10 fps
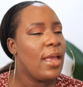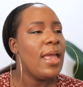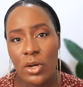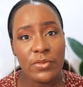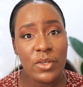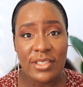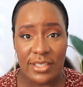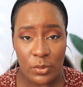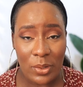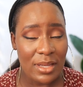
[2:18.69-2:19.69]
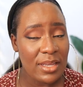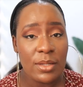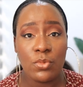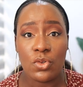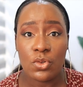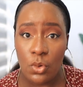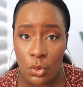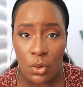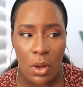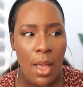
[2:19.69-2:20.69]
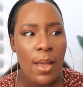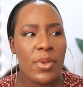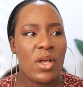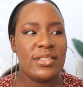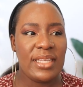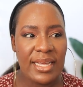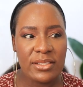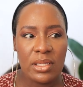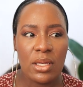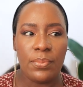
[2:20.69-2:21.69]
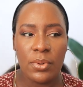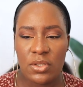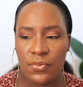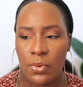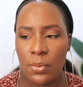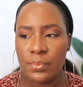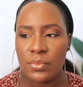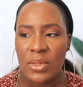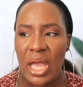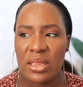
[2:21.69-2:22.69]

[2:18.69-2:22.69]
One of those days, we're taking him to school, because then I used to take a bus from,